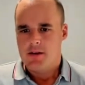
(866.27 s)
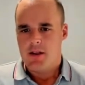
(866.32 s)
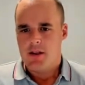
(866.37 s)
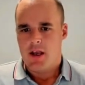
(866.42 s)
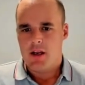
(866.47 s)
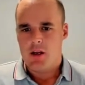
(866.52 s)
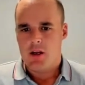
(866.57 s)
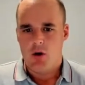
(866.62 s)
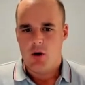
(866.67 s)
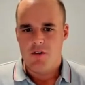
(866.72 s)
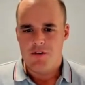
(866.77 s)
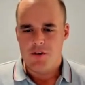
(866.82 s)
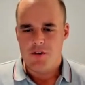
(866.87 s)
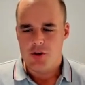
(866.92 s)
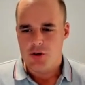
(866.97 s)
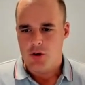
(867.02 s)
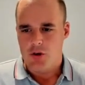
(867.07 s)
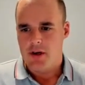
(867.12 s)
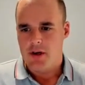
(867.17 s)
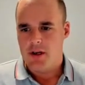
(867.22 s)
thank you all for
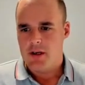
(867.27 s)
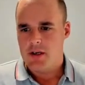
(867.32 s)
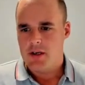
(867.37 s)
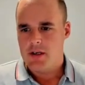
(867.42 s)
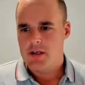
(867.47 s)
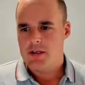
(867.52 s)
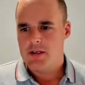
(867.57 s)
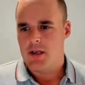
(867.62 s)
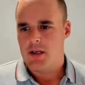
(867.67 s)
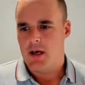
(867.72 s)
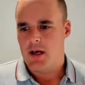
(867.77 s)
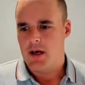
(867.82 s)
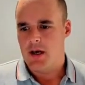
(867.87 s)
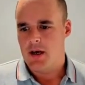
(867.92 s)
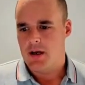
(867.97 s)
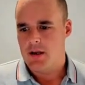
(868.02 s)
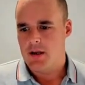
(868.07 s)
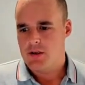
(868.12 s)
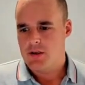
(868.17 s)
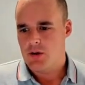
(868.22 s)
joining. It's
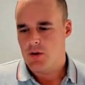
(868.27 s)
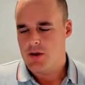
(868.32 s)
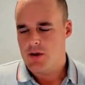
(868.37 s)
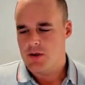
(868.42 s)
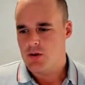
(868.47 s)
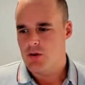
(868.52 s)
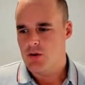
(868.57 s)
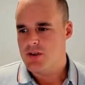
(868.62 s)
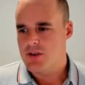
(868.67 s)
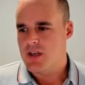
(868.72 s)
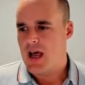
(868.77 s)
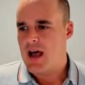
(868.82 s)
always good